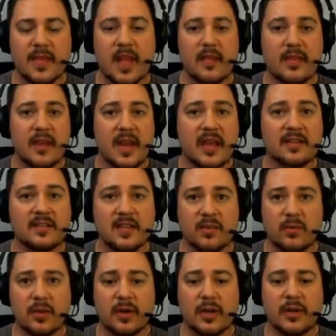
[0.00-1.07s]
Now the next
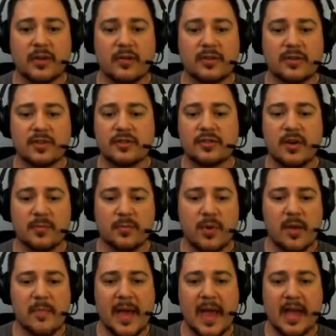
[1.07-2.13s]
thing we're going to do is just jump
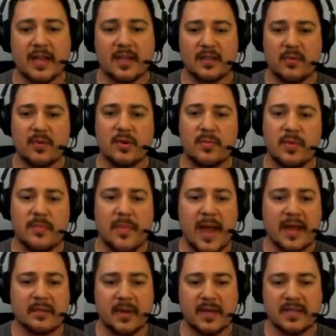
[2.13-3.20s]
right back, because I want to be
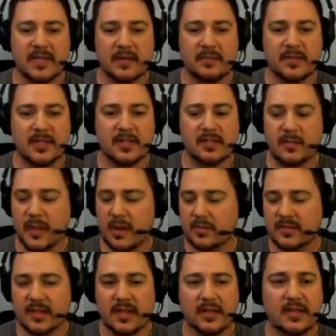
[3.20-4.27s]
back in my same system I
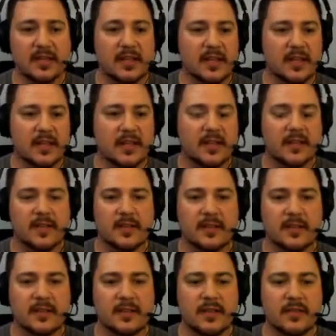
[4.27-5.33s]
was in.
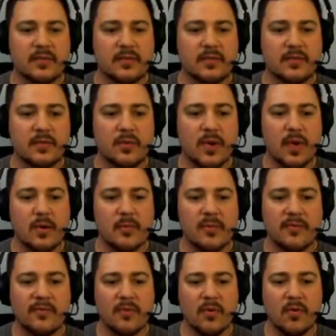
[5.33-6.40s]
So
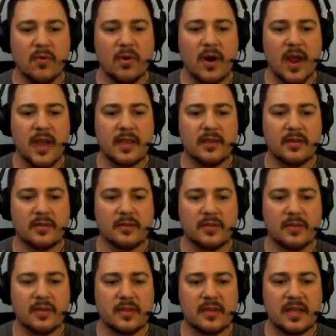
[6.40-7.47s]
before, I
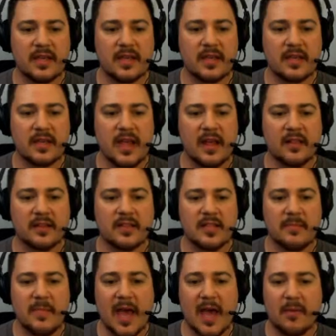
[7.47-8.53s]
used the
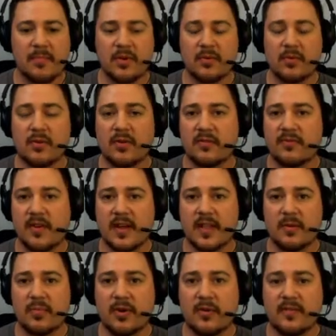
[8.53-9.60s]
galaxy map in order to
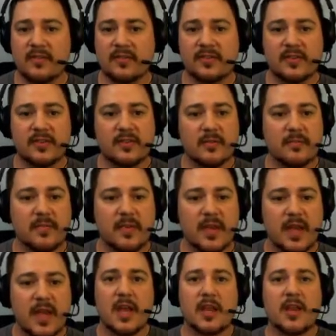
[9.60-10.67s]
find that previous system.
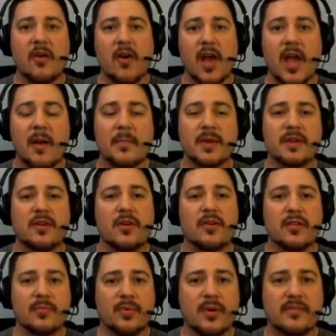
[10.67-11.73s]
Now I happen to
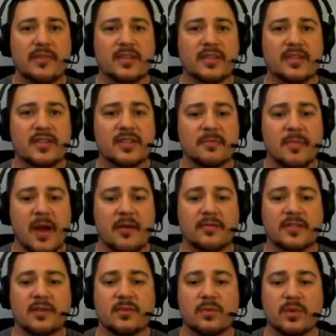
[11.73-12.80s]
know the previous system I
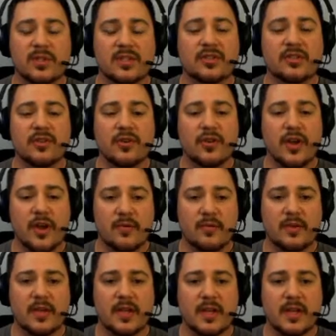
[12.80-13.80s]
was in was Cerno.